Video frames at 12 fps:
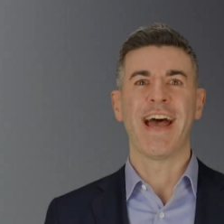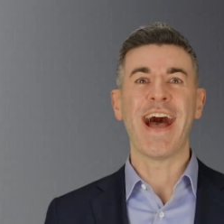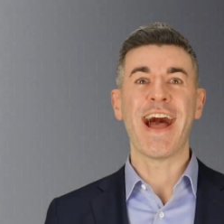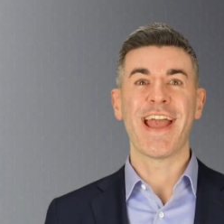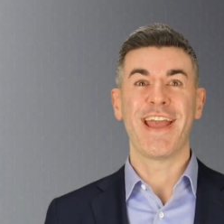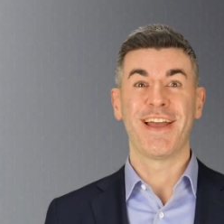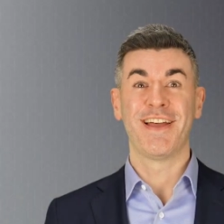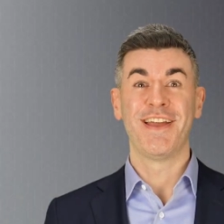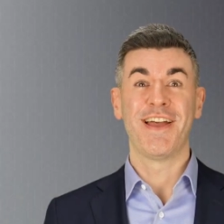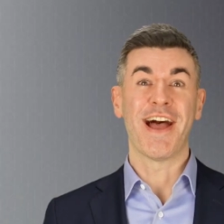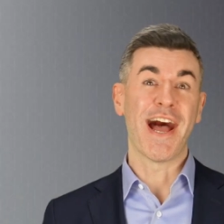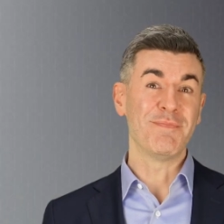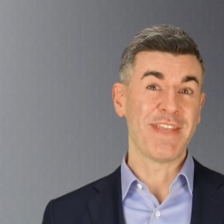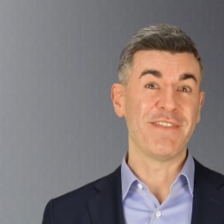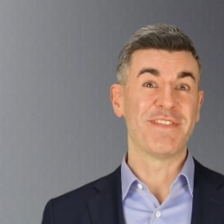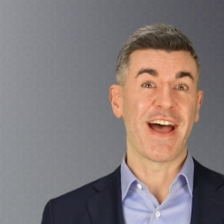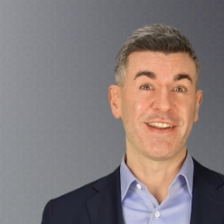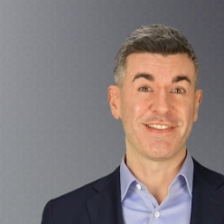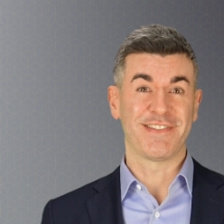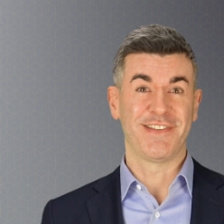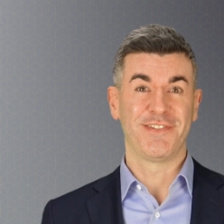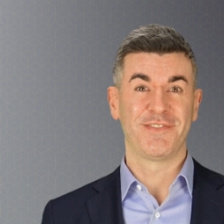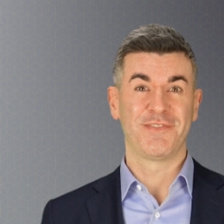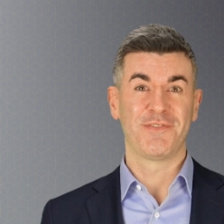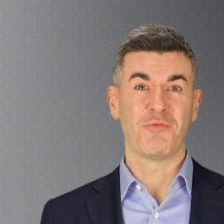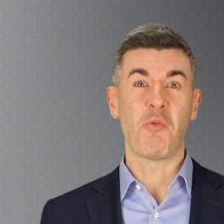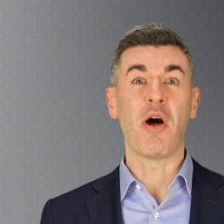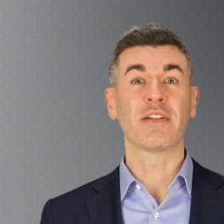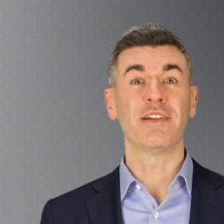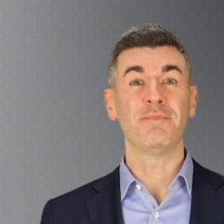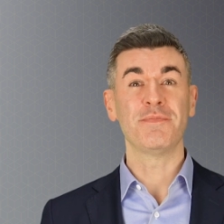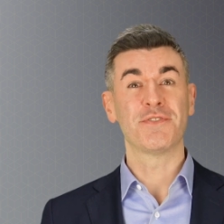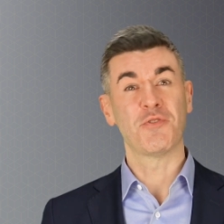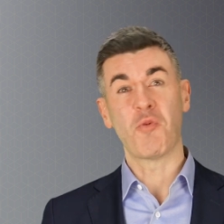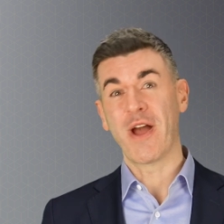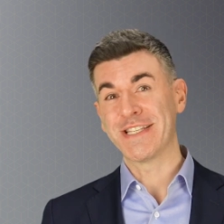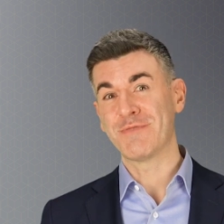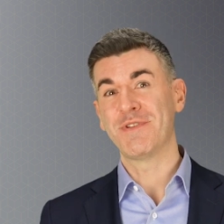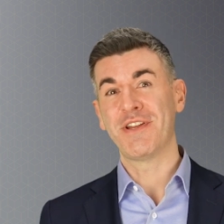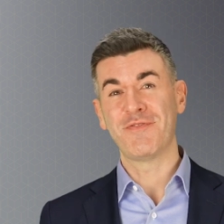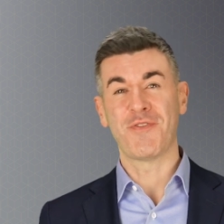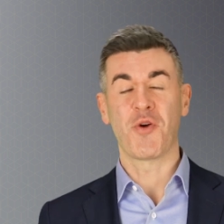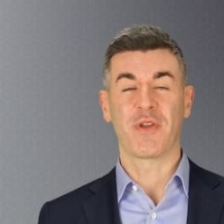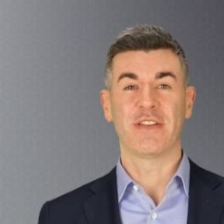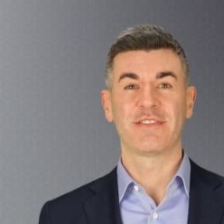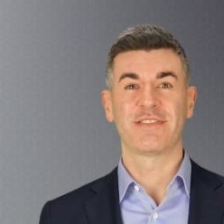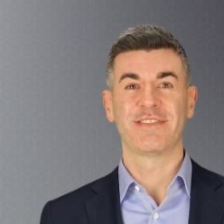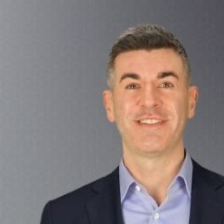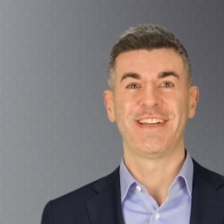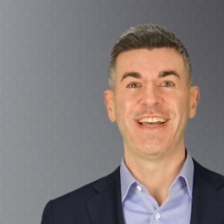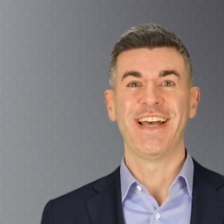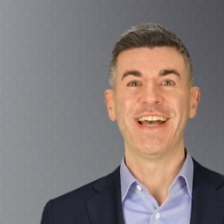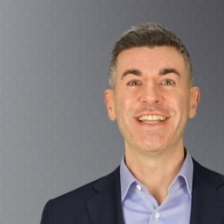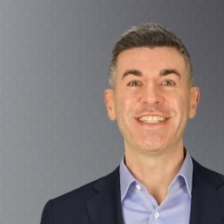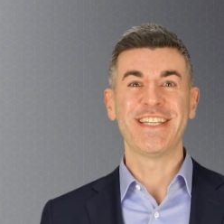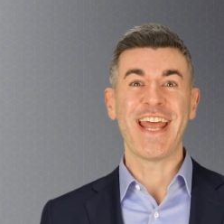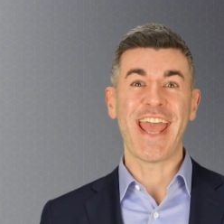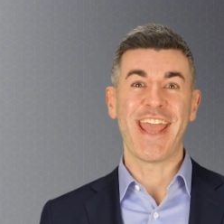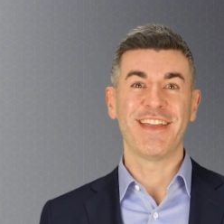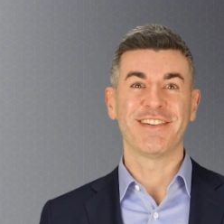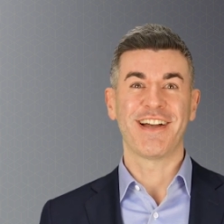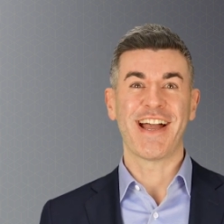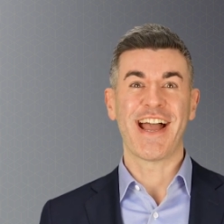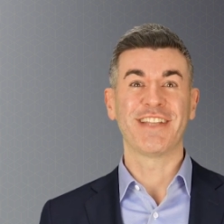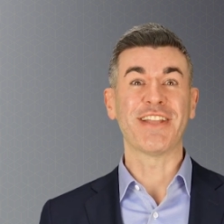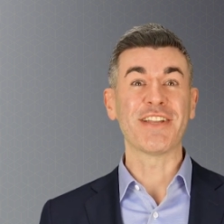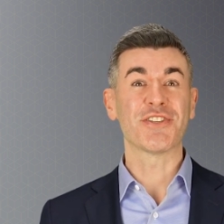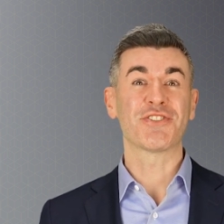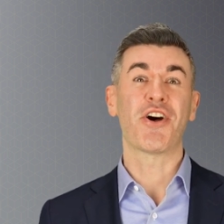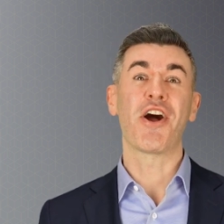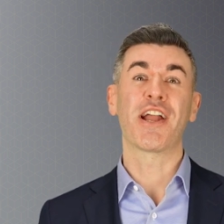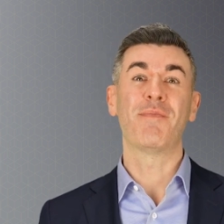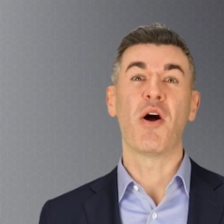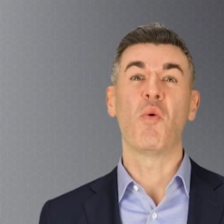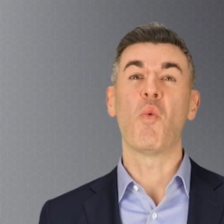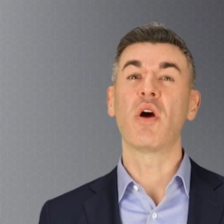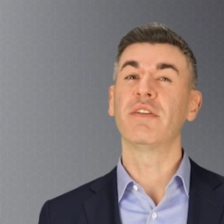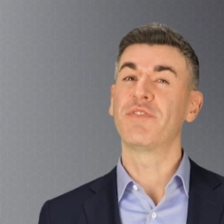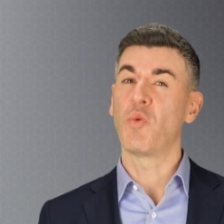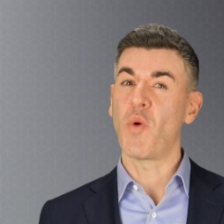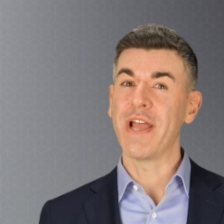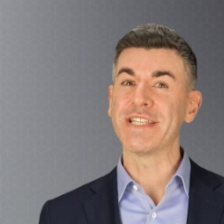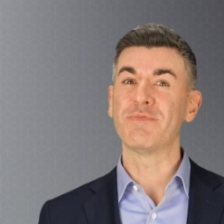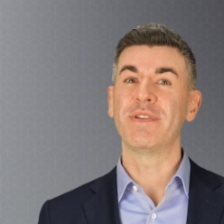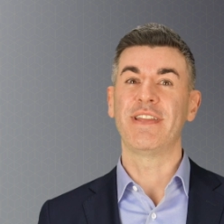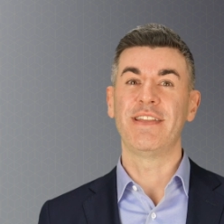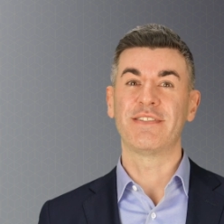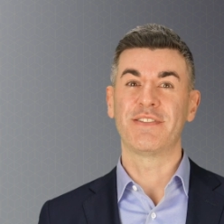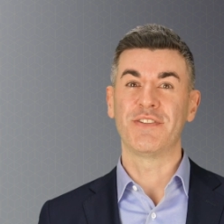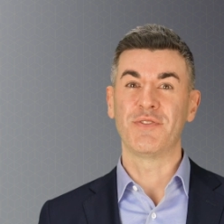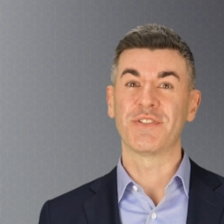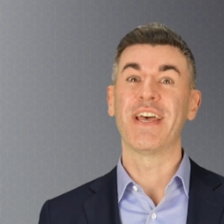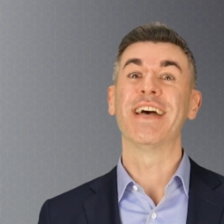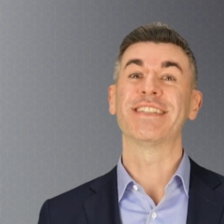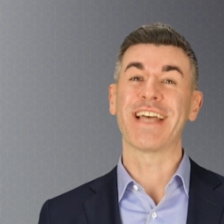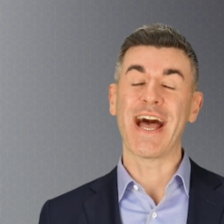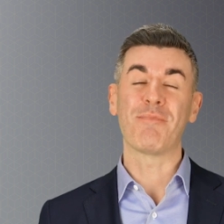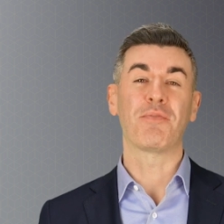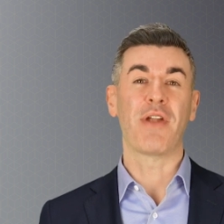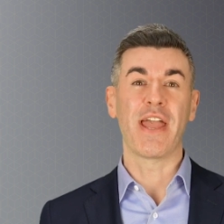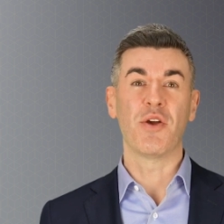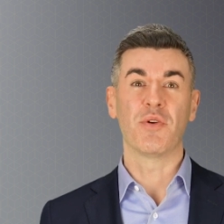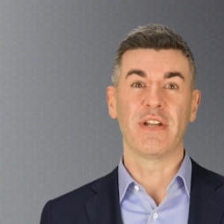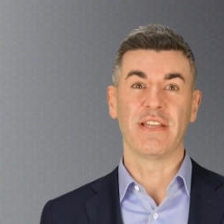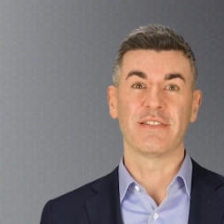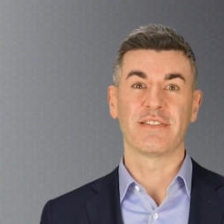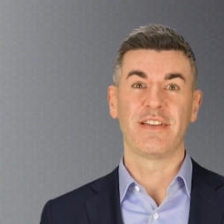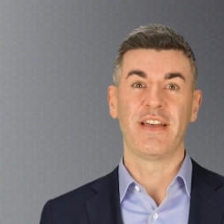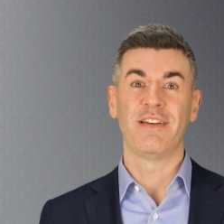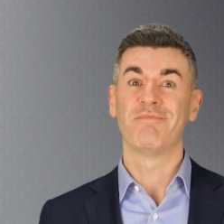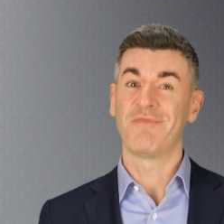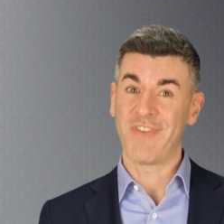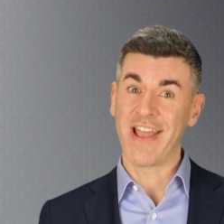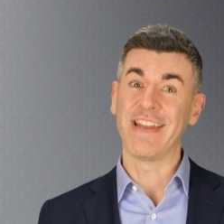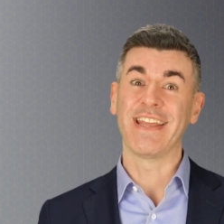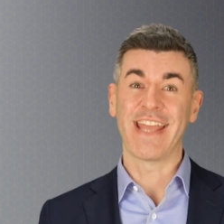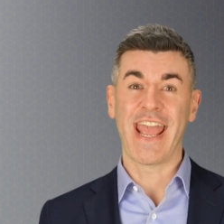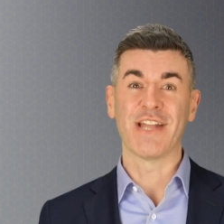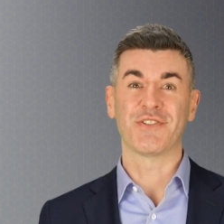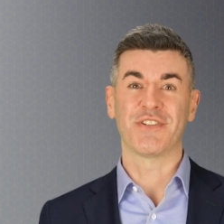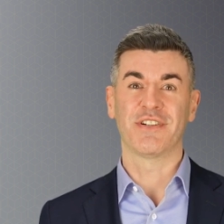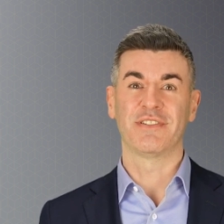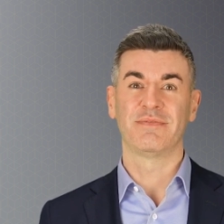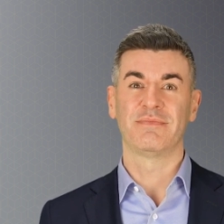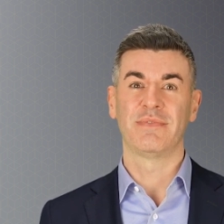Hi, I'm Dave Doneson. Welcome to Weizmann in Focus. Today, I'd like to talk about one of the Weizmann Institute's top priorities fighting cancer.